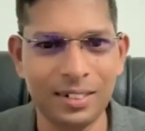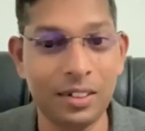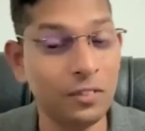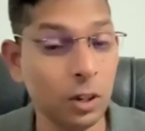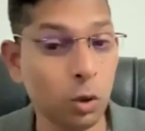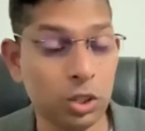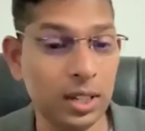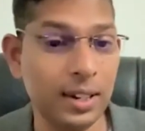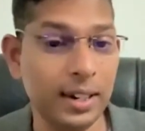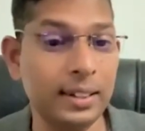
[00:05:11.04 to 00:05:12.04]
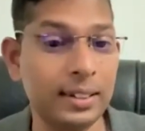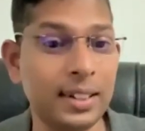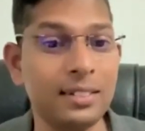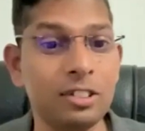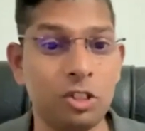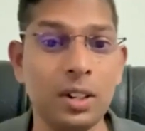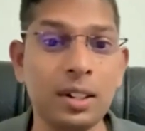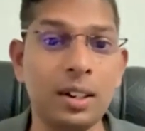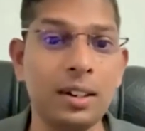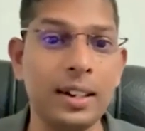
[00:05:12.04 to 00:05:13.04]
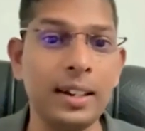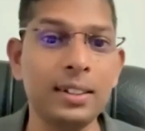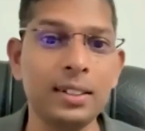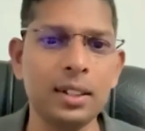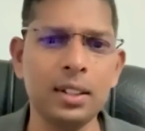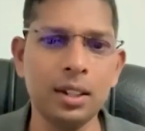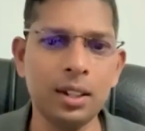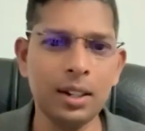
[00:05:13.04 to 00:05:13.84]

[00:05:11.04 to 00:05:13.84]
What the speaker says: If the roots are healthy and the trunk are healthy,